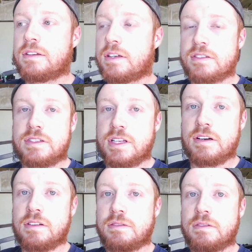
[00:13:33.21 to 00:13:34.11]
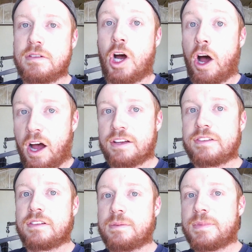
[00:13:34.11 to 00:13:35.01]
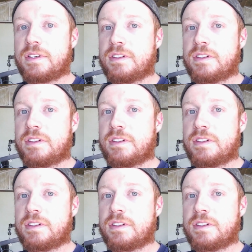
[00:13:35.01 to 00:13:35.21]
They're still awesome,